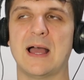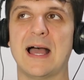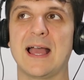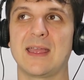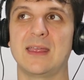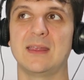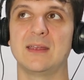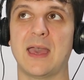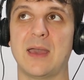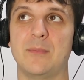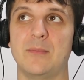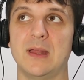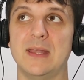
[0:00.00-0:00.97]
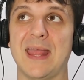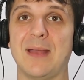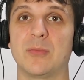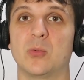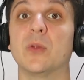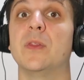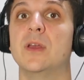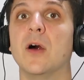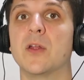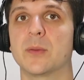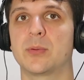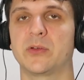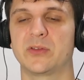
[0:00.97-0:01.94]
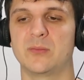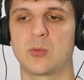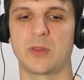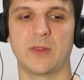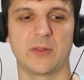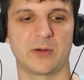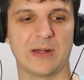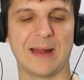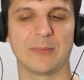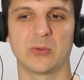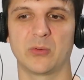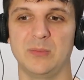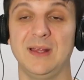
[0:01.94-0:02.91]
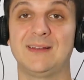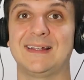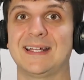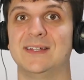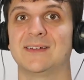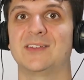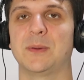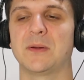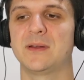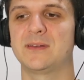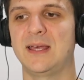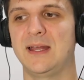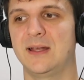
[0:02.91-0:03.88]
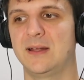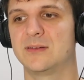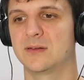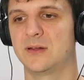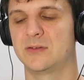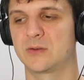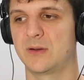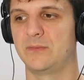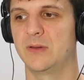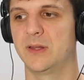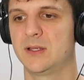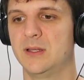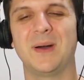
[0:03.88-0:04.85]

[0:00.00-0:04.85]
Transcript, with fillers: I am enamored with the other person more than they're enamored with me because I get to experience that and it's a, it's a great feeling.